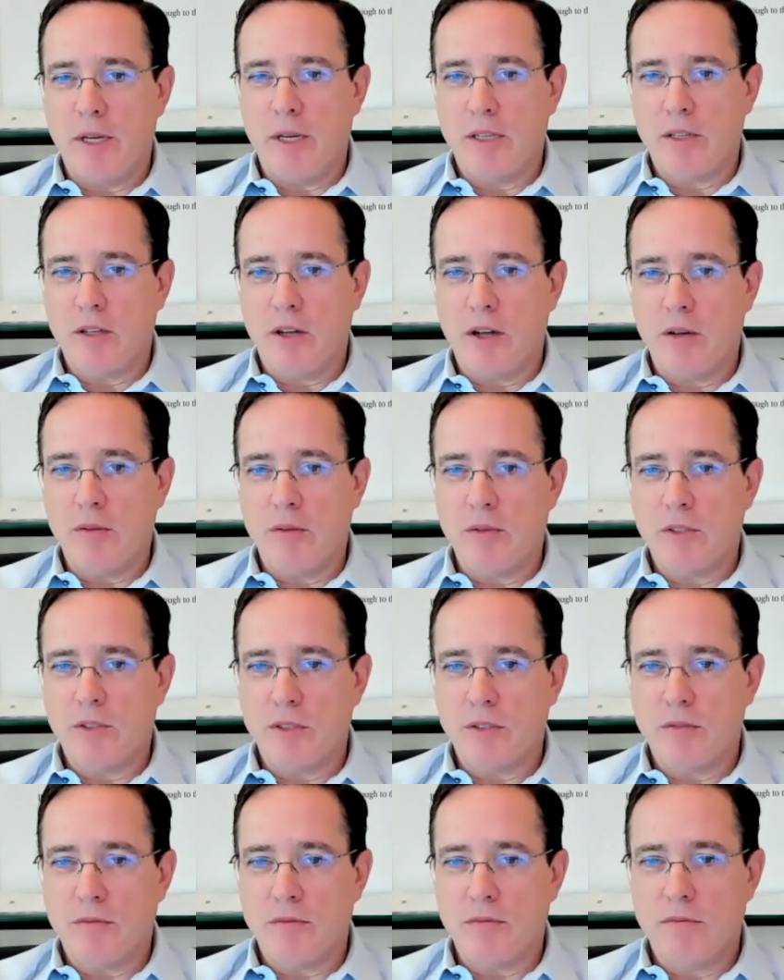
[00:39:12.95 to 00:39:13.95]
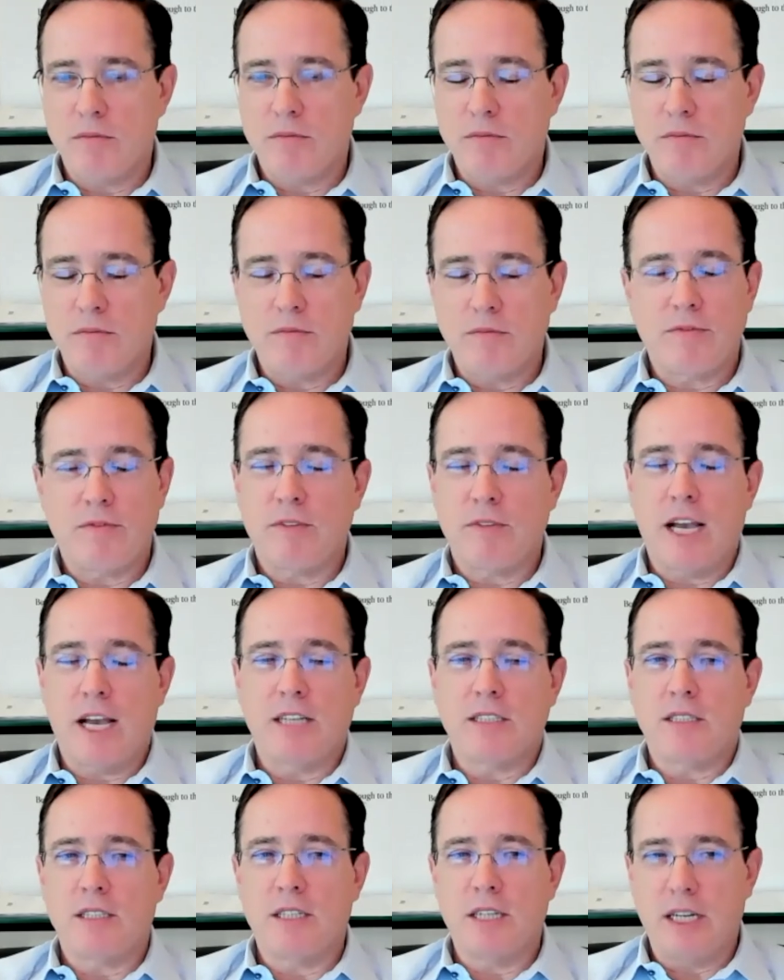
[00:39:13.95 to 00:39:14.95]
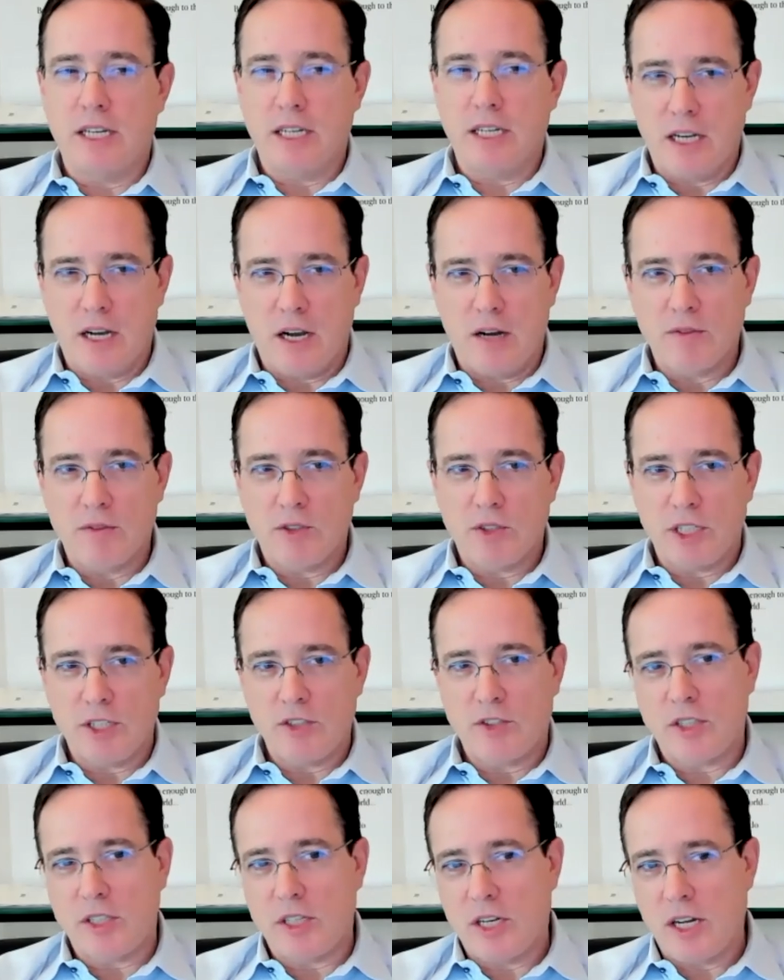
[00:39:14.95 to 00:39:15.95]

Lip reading: I thought it was a fascinating conversation,